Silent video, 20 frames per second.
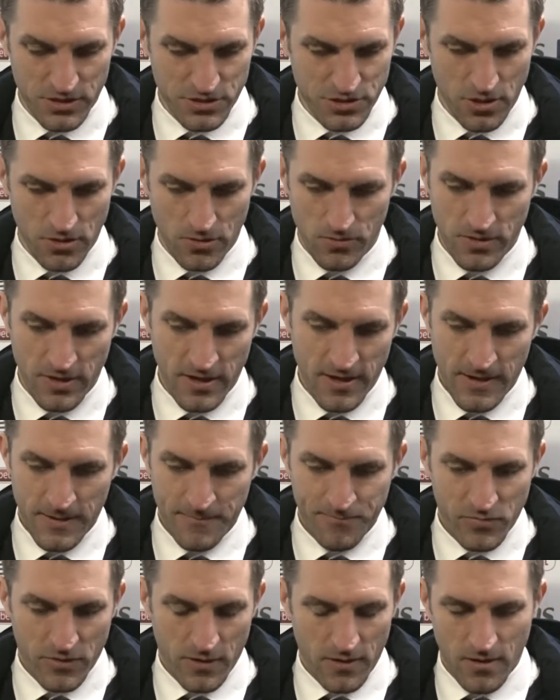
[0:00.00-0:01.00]
showed
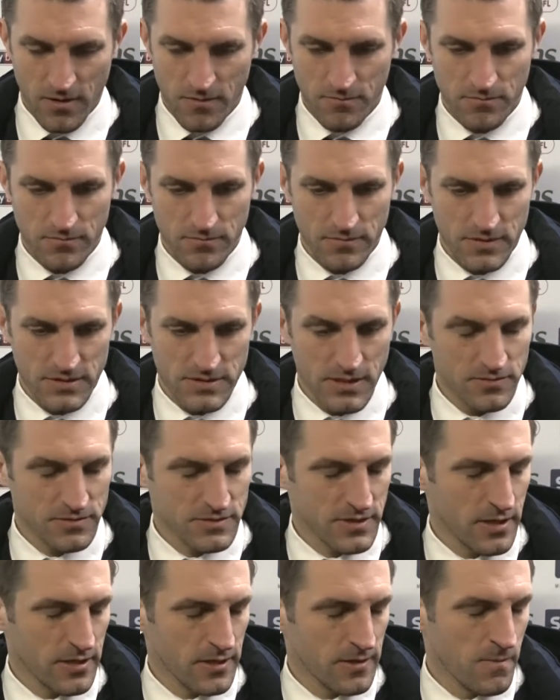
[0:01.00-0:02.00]
is
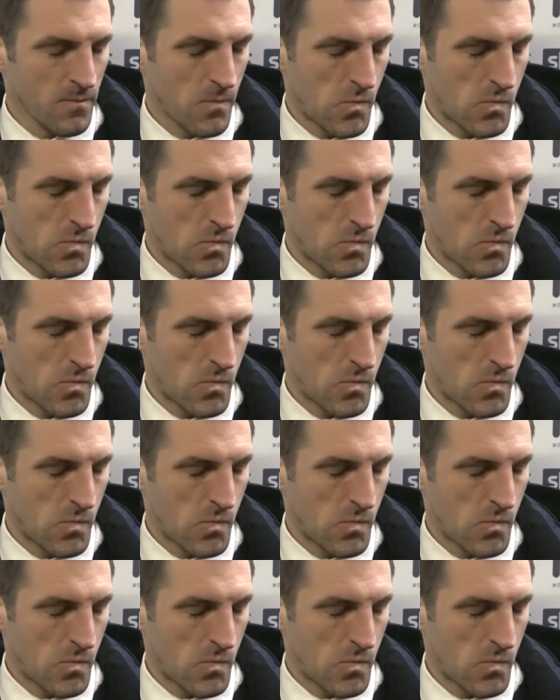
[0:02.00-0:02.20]
outstanding.